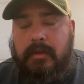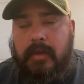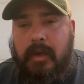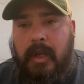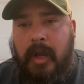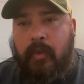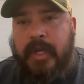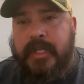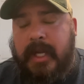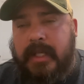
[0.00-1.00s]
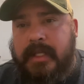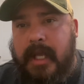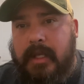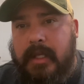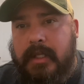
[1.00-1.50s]
I wish I could
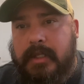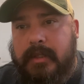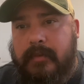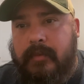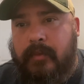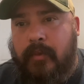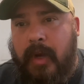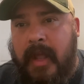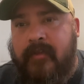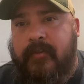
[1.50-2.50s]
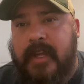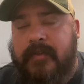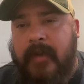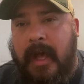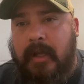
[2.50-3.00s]
take his word at face
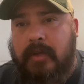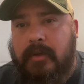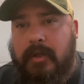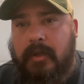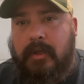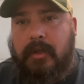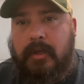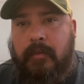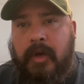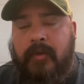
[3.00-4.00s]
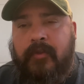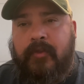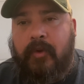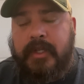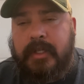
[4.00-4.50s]
value, but
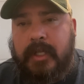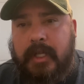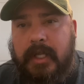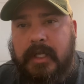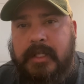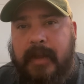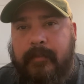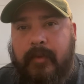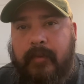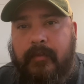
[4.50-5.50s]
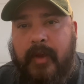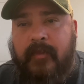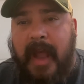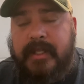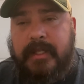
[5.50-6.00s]
unfortunately, the type of
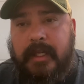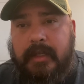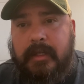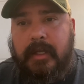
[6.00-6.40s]
accident.